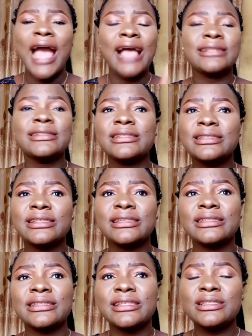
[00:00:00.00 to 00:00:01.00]
And this
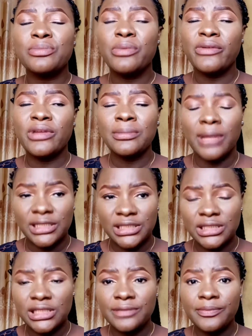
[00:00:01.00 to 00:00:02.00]
this weaving
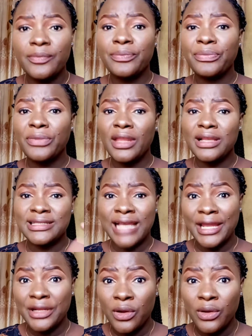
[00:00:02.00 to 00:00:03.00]
machine
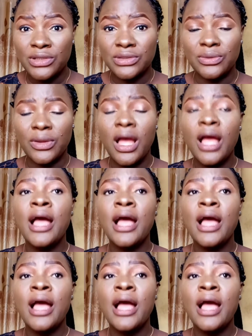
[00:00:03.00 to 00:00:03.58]
side hustle